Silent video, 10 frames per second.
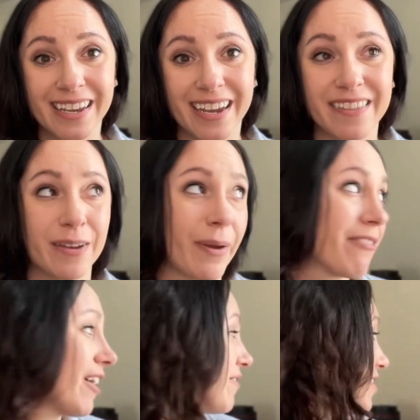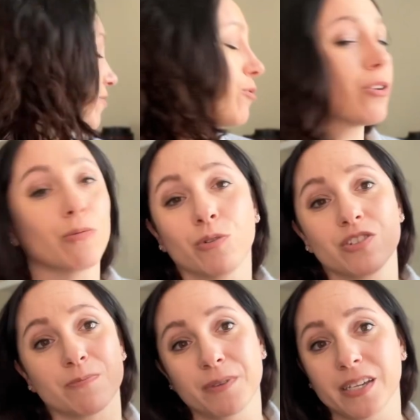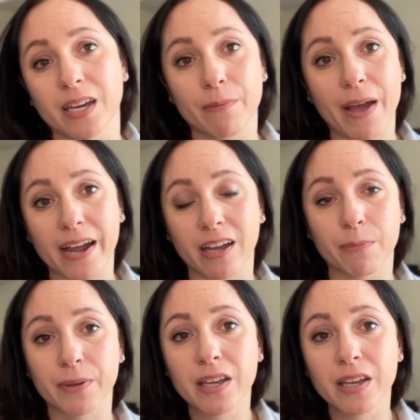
And then my 5D4 will just be a backup